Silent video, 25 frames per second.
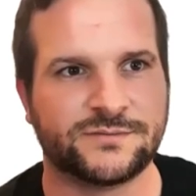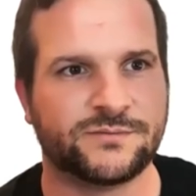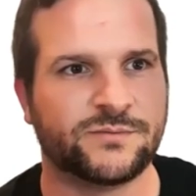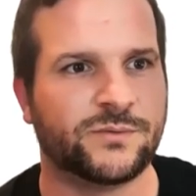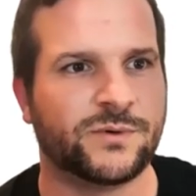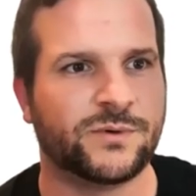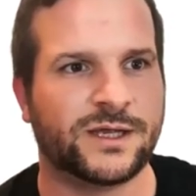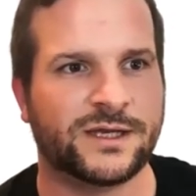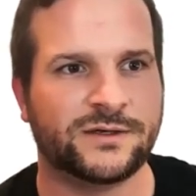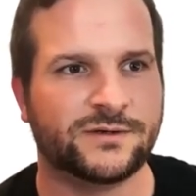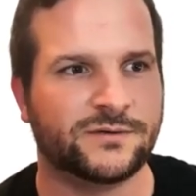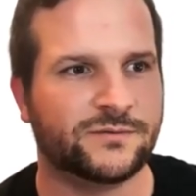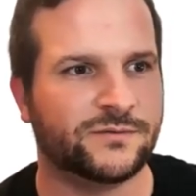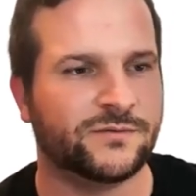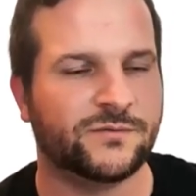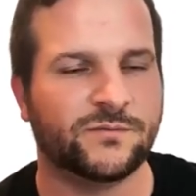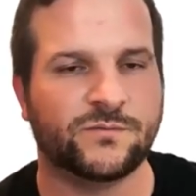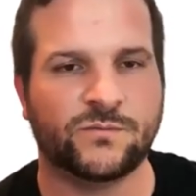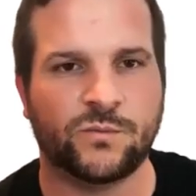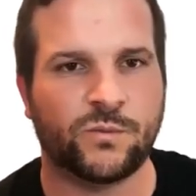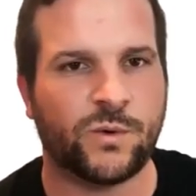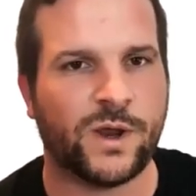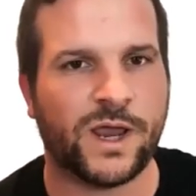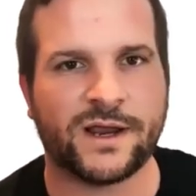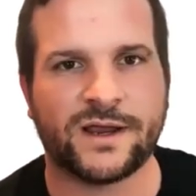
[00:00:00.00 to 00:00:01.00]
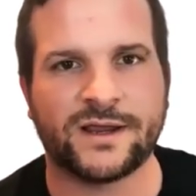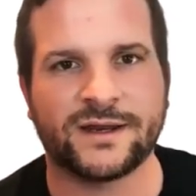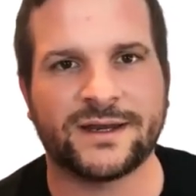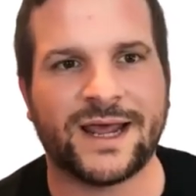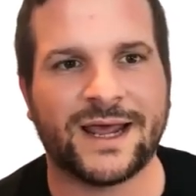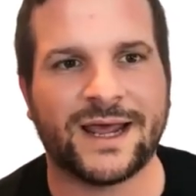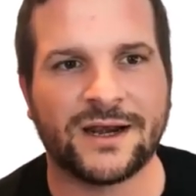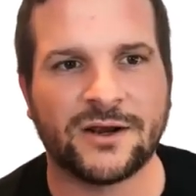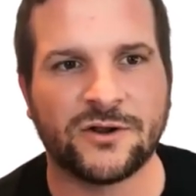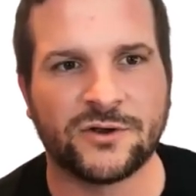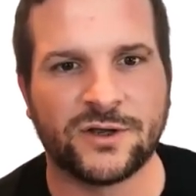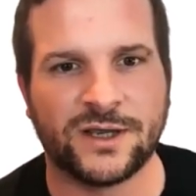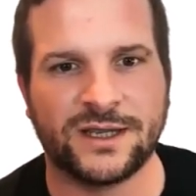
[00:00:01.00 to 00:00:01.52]
Where can I
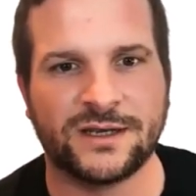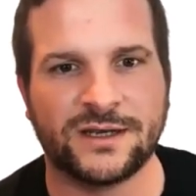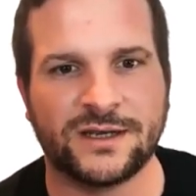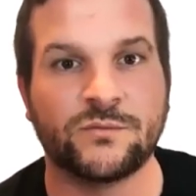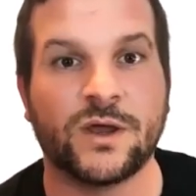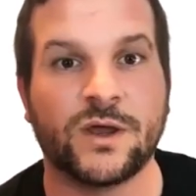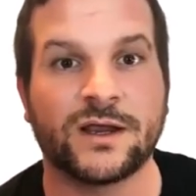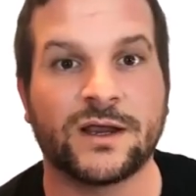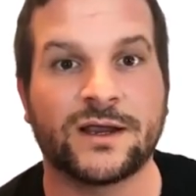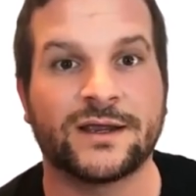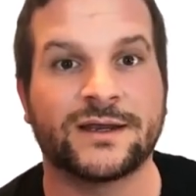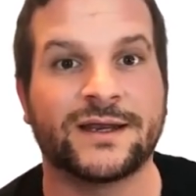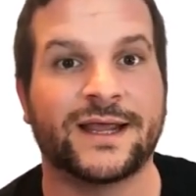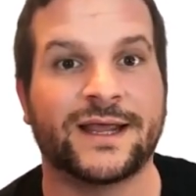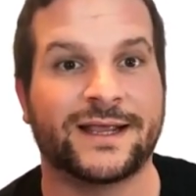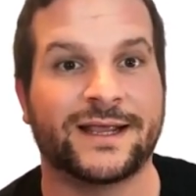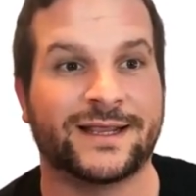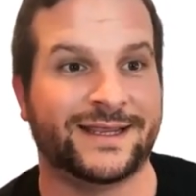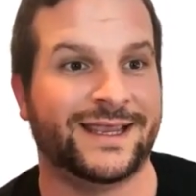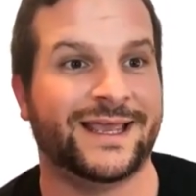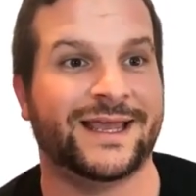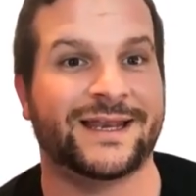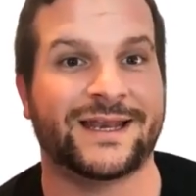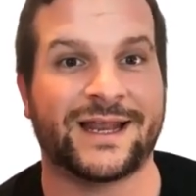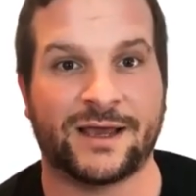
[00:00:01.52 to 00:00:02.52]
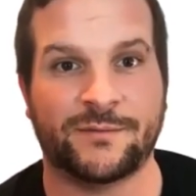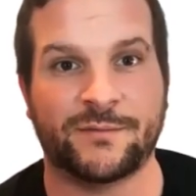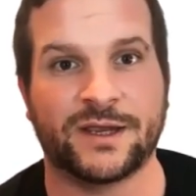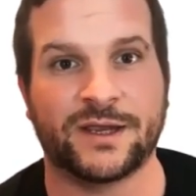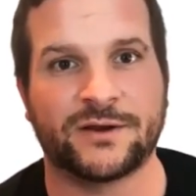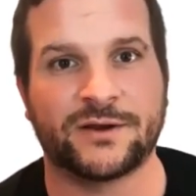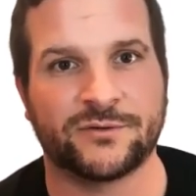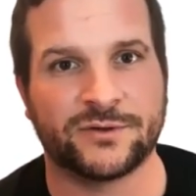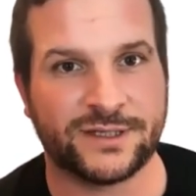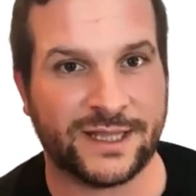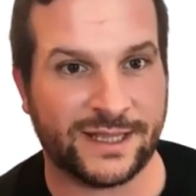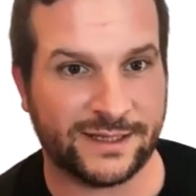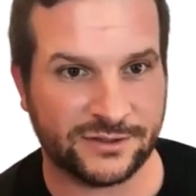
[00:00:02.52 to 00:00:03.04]
log in? Where can get my
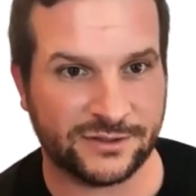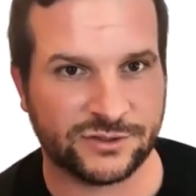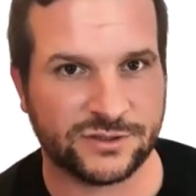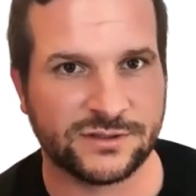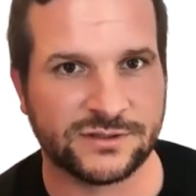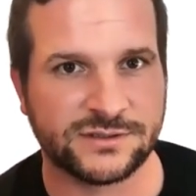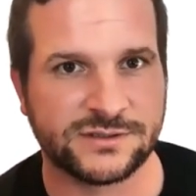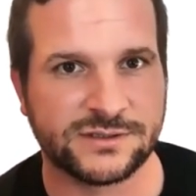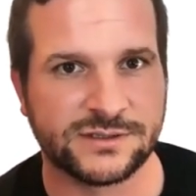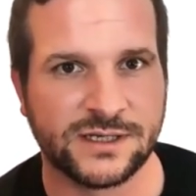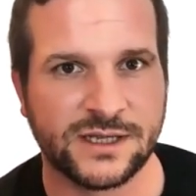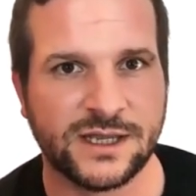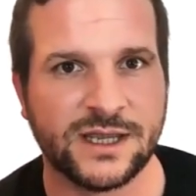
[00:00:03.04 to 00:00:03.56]
credentials?